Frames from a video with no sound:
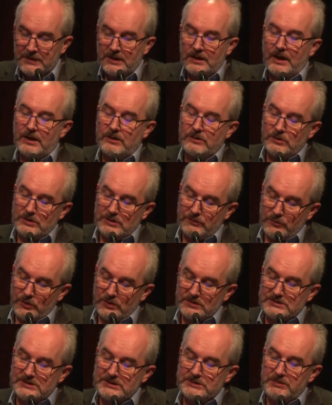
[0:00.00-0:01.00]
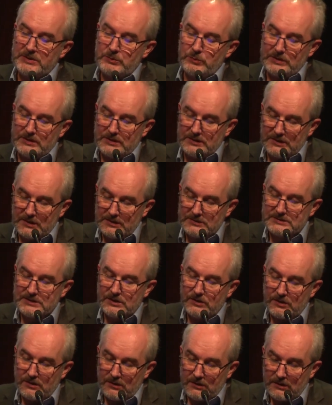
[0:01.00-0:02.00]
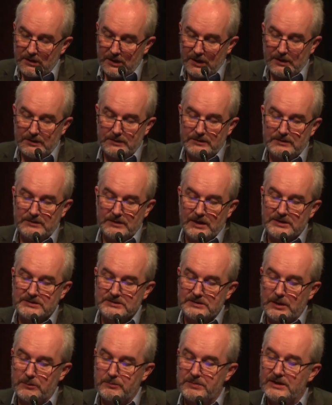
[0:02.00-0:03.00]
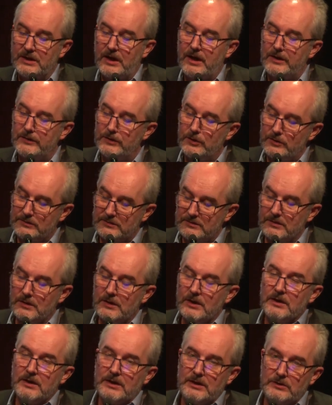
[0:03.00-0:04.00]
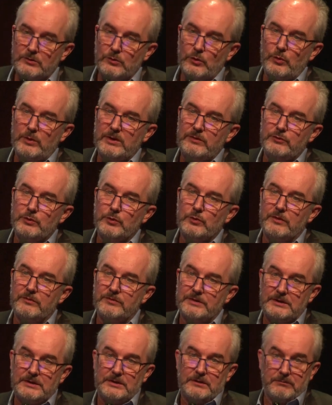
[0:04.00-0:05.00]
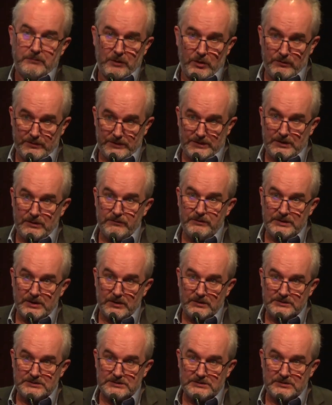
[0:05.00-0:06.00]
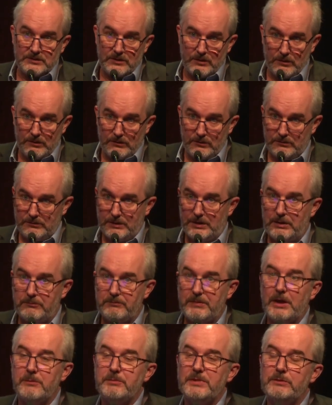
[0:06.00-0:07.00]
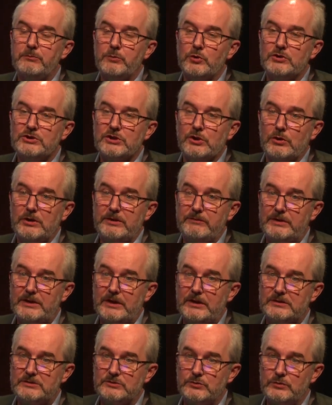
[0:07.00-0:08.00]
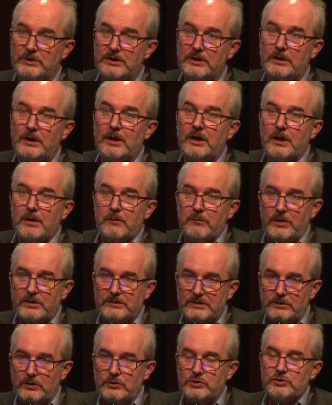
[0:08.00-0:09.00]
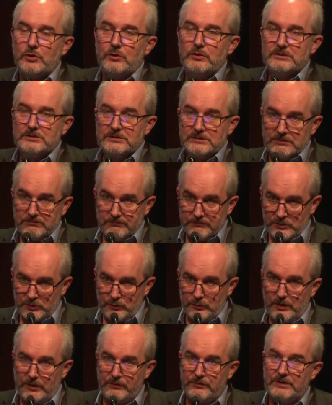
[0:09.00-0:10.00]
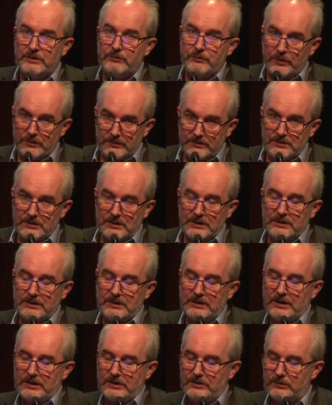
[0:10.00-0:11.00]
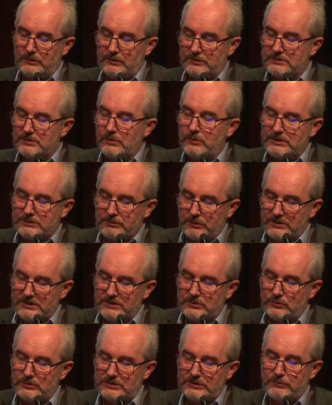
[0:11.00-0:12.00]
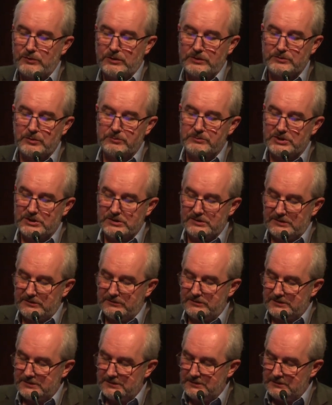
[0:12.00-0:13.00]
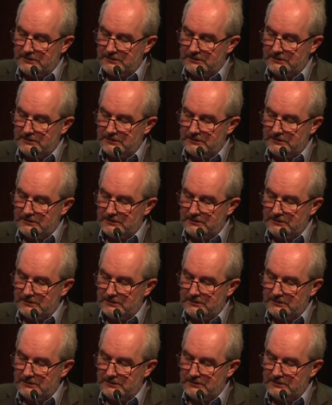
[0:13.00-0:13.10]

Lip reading: And the differences between the NSCAR and the ICRP are not in the review of the evidence, epidemiological evidence today, but in a choice to have different indicators corresponding to different objectives.